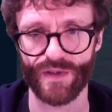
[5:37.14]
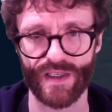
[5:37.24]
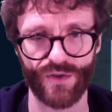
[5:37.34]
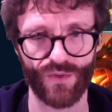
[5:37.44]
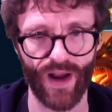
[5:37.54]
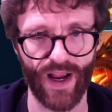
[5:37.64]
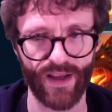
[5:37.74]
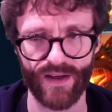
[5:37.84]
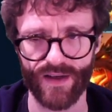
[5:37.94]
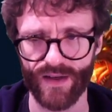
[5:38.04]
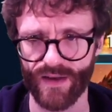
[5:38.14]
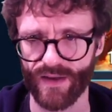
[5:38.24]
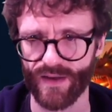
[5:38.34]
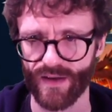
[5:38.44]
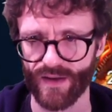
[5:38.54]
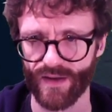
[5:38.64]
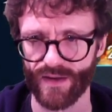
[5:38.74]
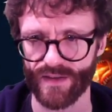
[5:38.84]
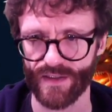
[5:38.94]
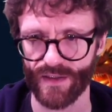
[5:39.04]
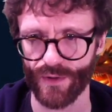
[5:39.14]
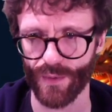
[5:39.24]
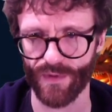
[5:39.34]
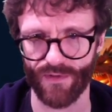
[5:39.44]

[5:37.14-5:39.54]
the Dragon. See who we're